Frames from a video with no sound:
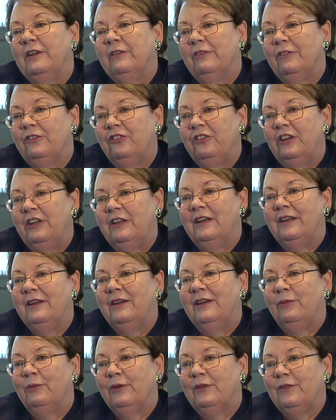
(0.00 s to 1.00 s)
of Virginia,
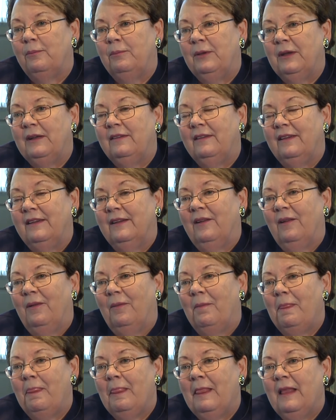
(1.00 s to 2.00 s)
it was a big deal.
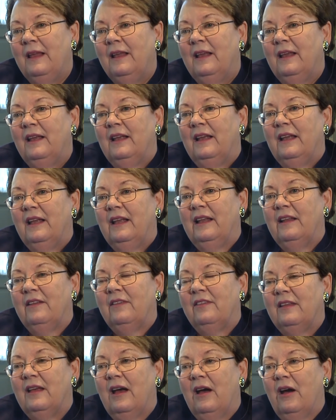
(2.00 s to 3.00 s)
And
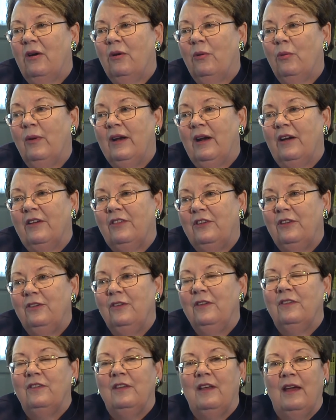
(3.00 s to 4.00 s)
so when our
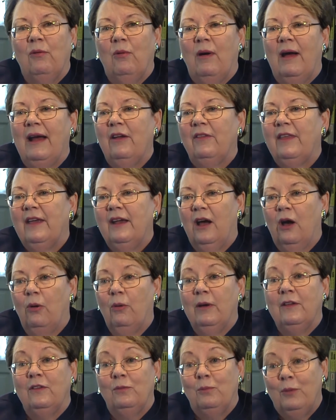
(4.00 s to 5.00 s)
students say, why are they
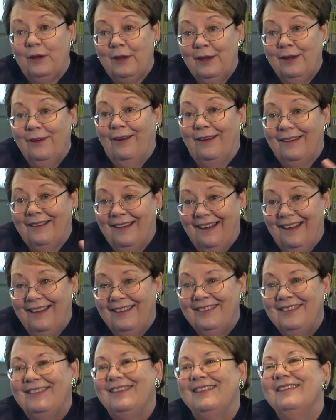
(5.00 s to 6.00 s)
always picking on
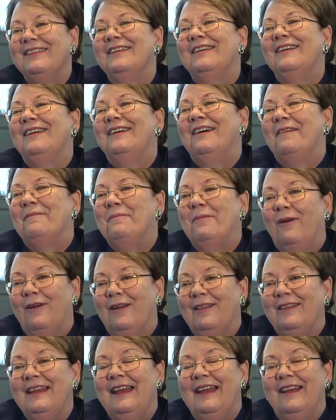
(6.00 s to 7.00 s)
us? Part
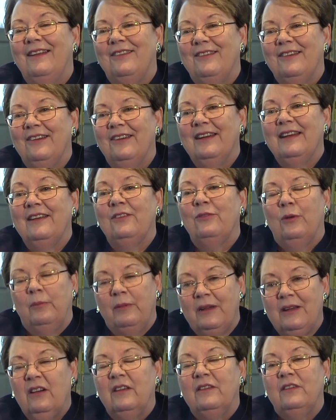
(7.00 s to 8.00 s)
of the answer is, well,
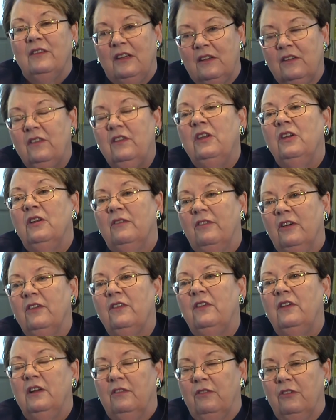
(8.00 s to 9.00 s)
because it is the
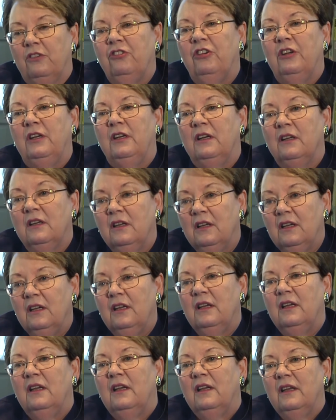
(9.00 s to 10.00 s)
University of Virginia.
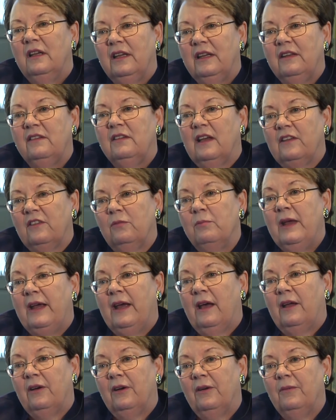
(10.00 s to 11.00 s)
It does
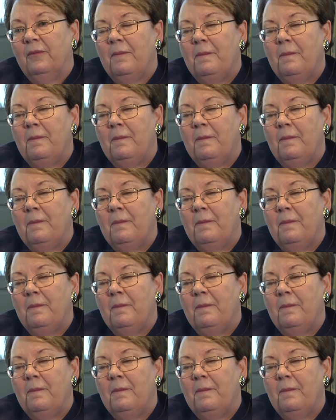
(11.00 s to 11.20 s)
matter.